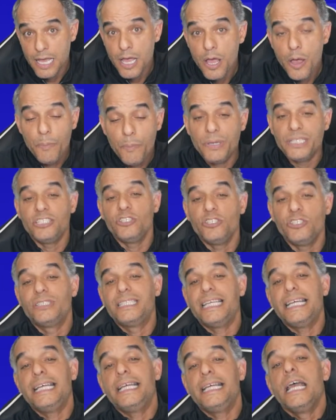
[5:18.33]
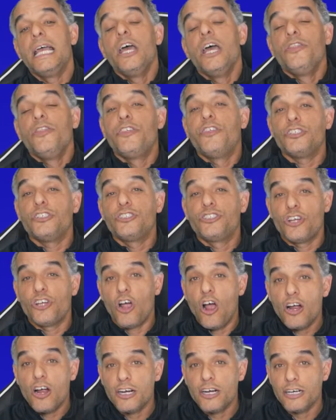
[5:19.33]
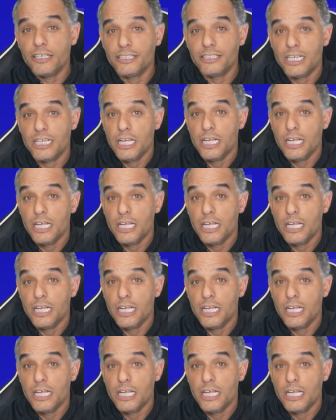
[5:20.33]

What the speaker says: But you see, the charge